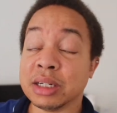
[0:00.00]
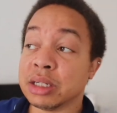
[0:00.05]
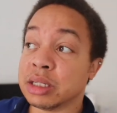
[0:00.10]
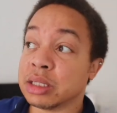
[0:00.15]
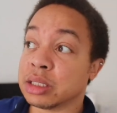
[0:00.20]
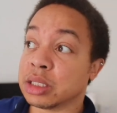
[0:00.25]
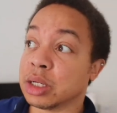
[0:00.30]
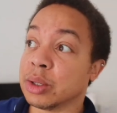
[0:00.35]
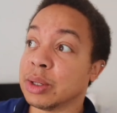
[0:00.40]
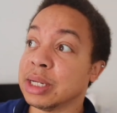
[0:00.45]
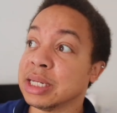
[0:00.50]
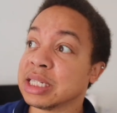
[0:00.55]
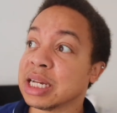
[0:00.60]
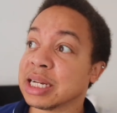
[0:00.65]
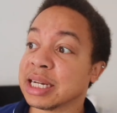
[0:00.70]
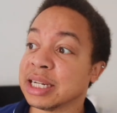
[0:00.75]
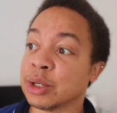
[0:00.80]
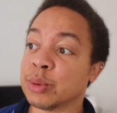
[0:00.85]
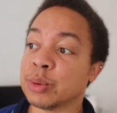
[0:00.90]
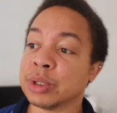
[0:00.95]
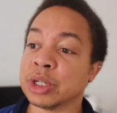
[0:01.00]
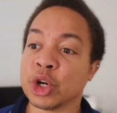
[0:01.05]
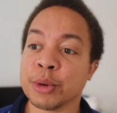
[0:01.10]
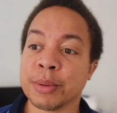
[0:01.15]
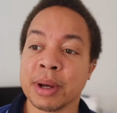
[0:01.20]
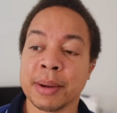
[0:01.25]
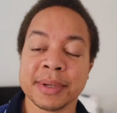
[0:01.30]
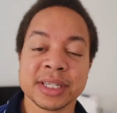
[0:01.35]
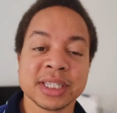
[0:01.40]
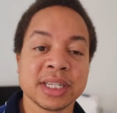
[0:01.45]
So it's like I don't want to go
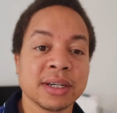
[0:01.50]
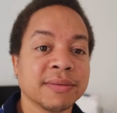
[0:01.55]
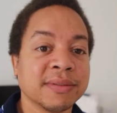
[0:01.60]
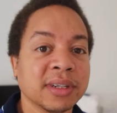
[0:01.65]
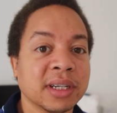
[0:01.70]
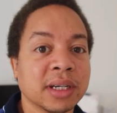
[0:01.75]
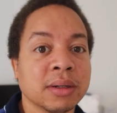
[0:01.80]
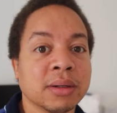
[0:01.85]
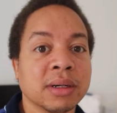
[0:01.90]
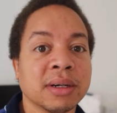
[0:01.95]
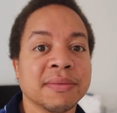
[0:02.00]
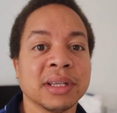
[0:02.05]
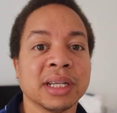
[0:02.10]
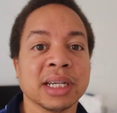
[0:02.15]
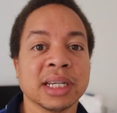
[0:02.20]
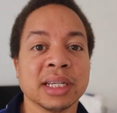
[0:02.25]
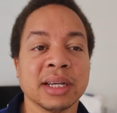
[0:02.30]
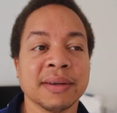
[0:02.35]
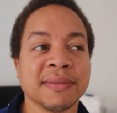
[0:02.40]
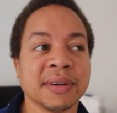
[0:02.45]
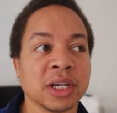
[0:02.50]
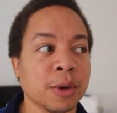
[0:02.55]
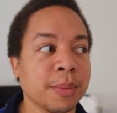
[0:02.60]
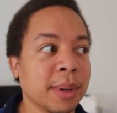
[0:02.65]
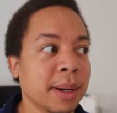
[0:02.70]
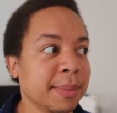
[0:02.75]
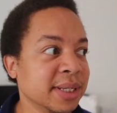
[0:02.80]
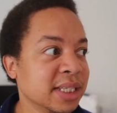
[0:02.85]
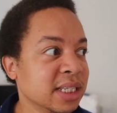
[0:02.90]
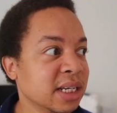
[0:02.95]
by myself now. I feel like if I go
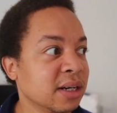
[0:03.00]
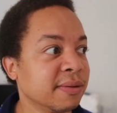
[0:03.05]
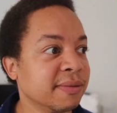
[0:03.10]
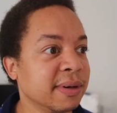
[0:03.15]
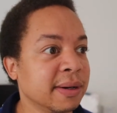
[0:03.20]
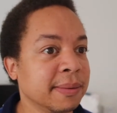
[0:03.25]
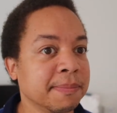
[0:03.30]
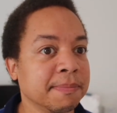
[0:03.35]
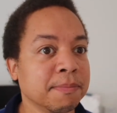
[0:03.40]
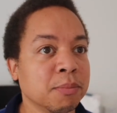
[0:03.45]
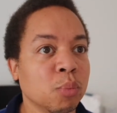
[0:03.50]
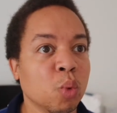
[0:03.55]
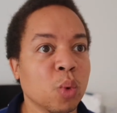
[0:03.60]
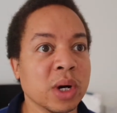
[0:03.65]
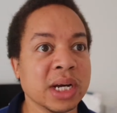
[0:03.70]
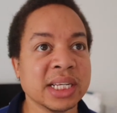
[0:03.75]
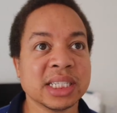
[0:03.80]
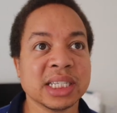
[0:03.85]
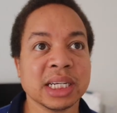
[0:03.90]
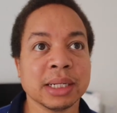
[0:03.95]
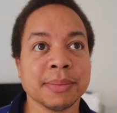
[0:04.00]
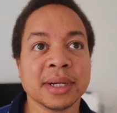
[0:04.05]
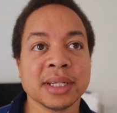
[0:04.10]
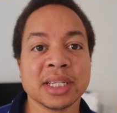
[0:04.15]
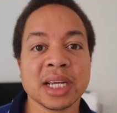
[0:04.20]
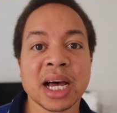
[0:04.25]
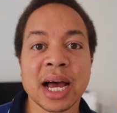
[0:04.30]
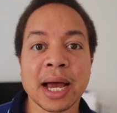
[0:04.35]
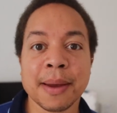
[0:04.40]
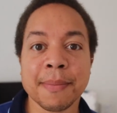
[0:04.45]
by myself, I'm wasting my
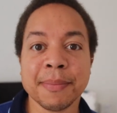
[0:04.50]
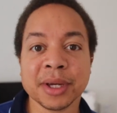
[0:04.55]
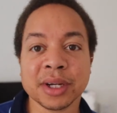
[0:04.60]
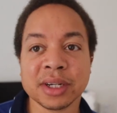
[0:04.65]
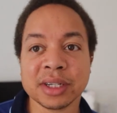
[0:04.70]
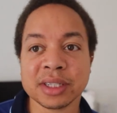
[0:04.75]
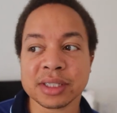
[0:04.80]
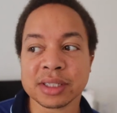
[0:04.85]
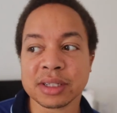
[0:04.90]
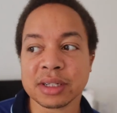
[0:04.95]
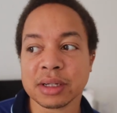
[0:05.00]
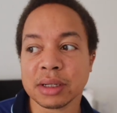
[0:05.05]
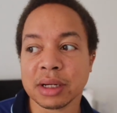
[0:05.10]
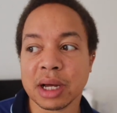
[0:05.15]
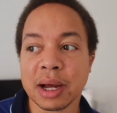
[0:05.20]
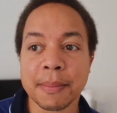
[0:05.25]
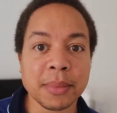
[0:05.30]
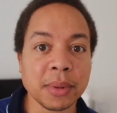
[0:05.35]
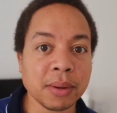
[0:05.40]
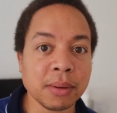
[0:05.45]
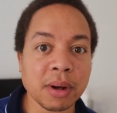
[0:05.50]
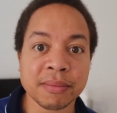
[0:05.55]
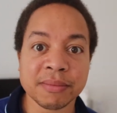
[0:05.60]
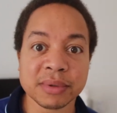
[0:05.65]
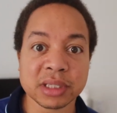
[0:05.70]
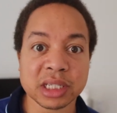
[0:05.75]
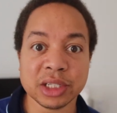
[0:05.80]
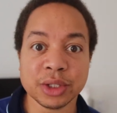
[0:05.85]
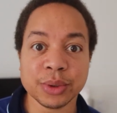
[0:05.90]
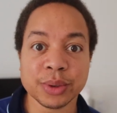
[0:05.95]
time because I'm
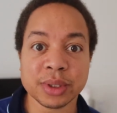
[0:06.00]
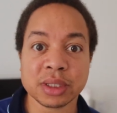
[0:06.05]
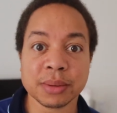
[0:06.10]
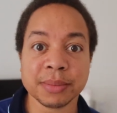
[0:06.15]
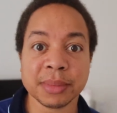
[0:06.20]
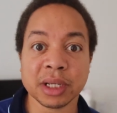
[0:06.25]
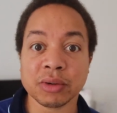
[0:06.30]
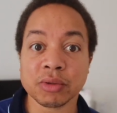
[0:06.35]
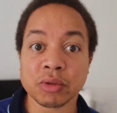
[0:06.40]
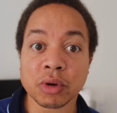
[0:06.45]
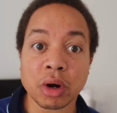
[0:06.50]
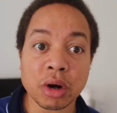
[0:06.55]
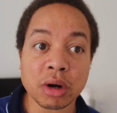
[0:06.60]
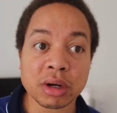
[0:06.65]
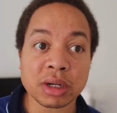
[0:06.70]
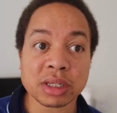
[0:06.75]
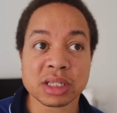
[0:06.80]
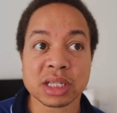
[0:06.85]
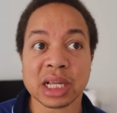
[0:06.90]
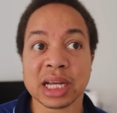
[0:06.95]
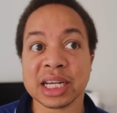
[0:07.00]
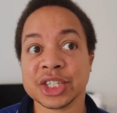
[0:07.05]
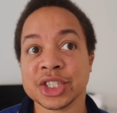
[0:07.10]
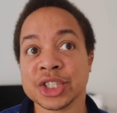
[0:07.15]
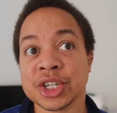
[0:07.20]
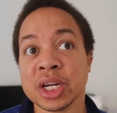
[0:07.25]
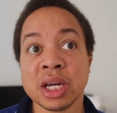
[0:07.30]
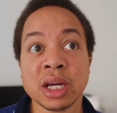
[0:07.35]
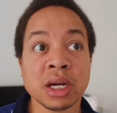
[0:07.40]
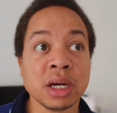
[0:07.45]
obviously doing something wrong
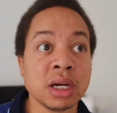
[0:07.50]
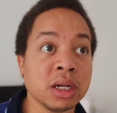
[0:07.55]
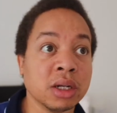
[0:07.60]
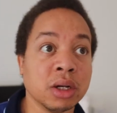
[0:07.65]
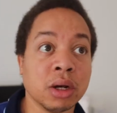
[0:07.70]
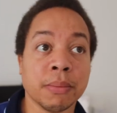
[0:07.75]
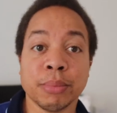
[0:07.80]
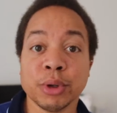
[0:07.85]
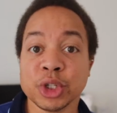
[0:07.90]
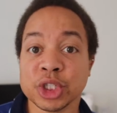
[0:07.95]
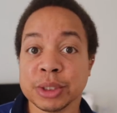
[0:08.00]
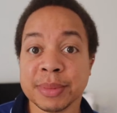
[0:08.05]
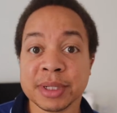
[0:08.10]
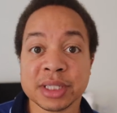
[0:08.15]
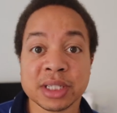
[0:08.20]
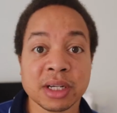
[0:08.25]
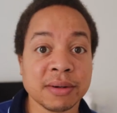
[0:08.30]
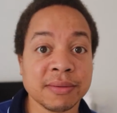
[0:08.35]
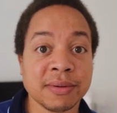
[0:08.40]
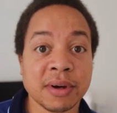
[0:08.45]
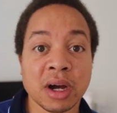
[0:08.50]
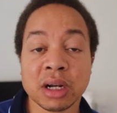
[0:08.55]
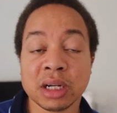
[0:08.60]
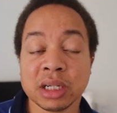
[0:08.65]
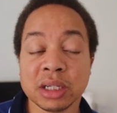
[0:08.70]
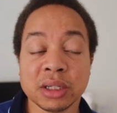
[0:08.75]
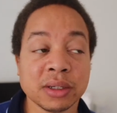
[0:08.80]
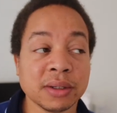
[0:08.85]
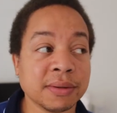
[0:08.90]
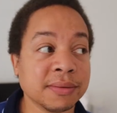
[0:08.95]
slash not pushing myself hard
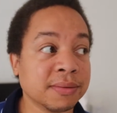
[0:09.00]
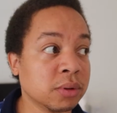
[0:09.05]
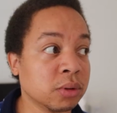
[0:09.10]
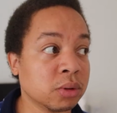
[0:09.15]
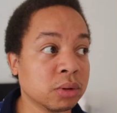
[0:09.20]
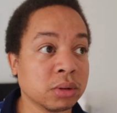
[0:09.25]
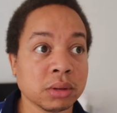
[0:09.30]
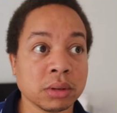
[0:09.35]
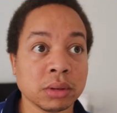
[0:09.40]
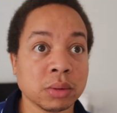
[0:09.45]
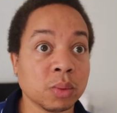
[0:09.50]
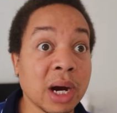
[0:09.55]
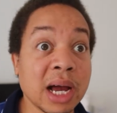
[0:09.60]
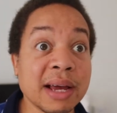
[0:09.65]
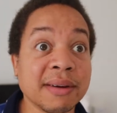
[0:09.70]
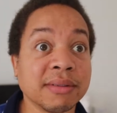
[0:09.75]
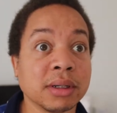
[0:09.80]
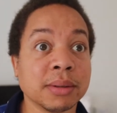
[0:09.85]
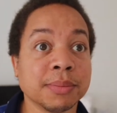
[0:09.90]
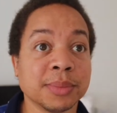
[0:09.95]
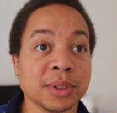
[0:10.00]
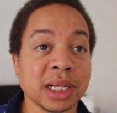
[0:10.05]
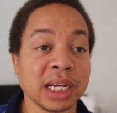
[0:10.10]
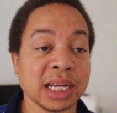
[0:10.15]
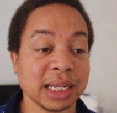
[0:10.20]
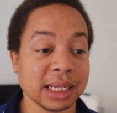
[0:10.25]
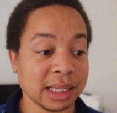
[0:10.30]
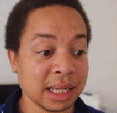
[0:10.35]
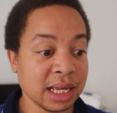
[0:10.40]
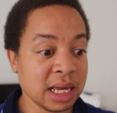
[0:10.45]
enough or whatever, but
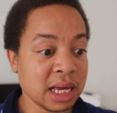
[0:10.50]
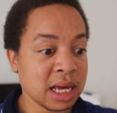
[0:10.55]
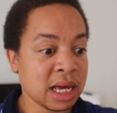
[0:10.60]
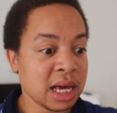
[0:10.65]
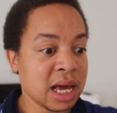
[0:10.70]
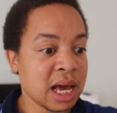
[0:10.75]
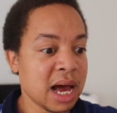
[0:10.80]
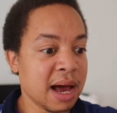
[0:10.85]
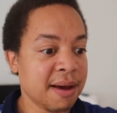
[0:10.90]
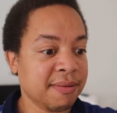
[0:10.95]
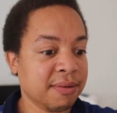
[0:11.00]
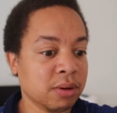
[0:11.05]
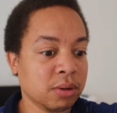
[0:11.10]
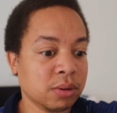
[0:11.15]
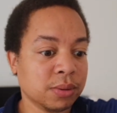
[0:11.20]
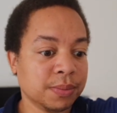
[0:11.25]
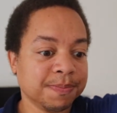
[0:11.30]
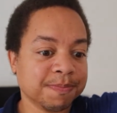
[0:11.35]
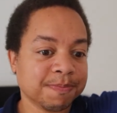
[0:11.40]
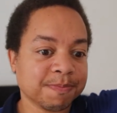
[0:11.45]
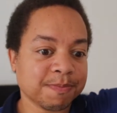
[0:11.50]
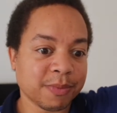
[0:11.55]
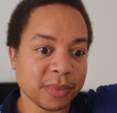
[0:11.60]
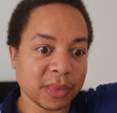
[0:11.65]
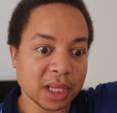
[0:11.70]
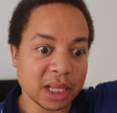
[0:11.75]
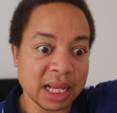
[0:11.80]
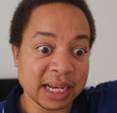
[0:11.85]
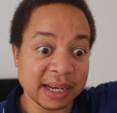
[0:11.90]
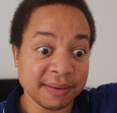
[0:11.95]
like I feel
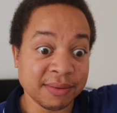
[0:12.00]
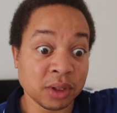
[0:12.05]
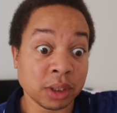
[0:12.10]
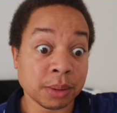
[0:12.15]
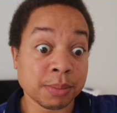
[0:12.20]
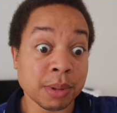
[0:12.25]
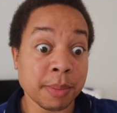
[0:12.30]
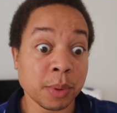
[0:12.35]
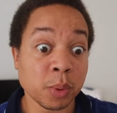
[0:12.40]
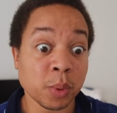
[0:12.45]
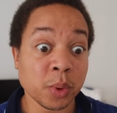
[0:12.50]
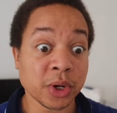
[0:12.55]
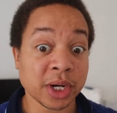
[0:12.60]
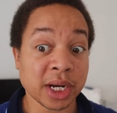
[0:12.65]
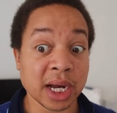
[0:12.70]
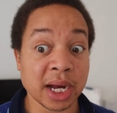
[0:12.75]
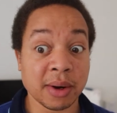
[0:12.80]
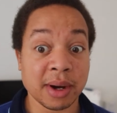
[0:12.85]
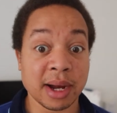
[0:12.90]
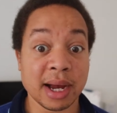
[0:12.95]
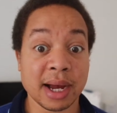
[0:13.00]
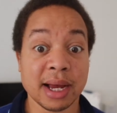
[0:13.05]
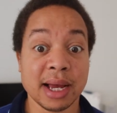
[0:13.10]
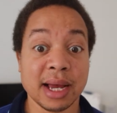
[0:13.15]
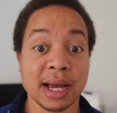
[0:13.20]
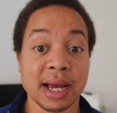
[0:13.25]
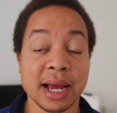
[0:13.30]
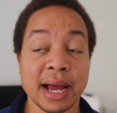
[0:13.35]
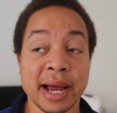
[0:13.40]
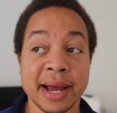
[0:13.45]
like I've done a proper workout
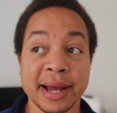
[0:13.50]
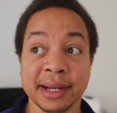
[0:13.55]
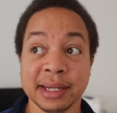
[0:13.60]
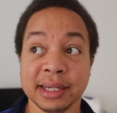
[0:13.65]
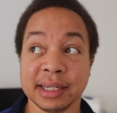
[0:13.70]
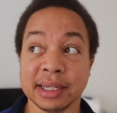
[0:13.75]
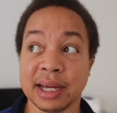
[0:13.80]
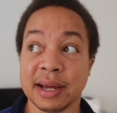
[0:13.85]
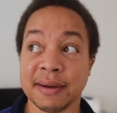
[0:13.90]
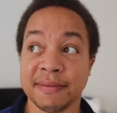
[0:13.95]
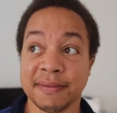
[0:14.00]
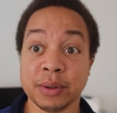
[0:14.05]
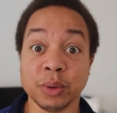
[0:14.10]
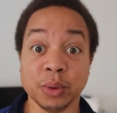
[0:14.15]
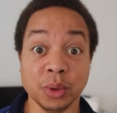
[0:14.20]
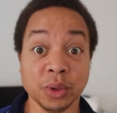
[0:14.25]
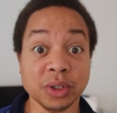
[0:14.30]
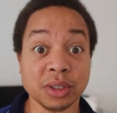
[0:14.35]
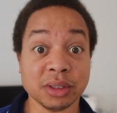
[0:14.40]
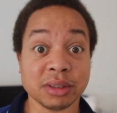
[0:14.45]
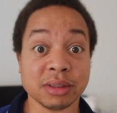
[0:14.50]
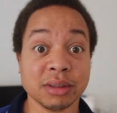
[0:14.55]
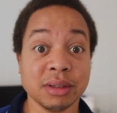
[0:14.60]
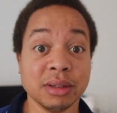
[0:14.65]
and I feel good.